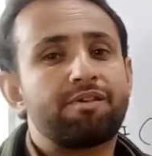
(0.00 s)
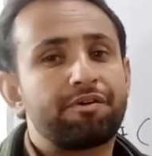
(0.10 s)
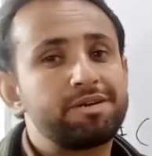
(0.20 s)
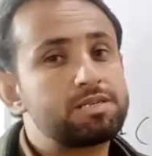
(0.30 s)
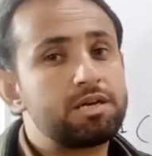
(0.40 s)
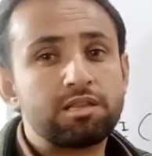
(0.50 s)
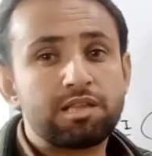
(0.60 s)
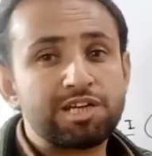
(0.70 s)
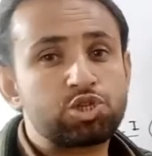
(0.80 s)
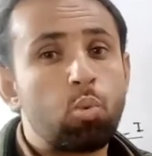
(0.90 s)
reason
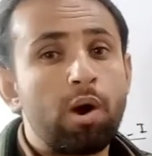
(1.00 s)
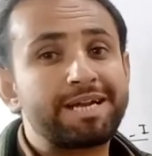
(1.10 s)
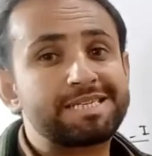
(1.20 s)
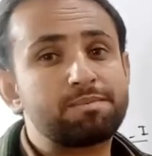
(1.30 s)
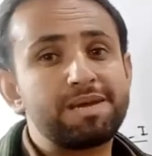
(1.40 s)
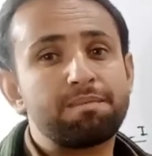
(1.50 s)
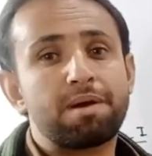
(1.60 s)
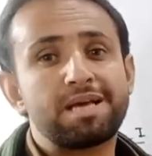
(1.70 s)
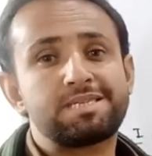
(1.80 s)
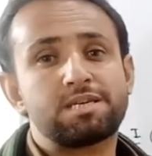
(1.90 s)
that what does mean
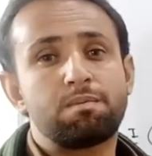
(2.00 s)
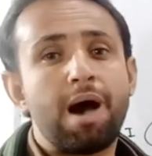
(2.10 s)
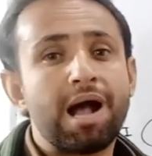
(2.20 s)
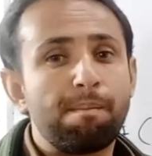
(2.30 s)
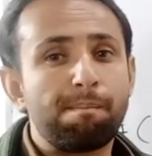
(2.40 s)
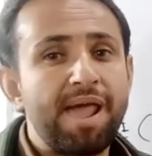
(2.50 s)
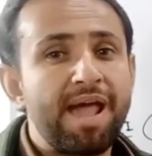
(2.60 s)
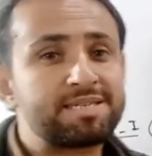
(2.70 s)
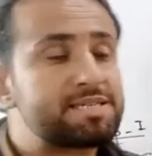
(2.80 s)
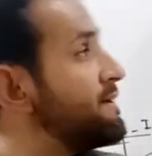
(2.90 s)
by sigma complex,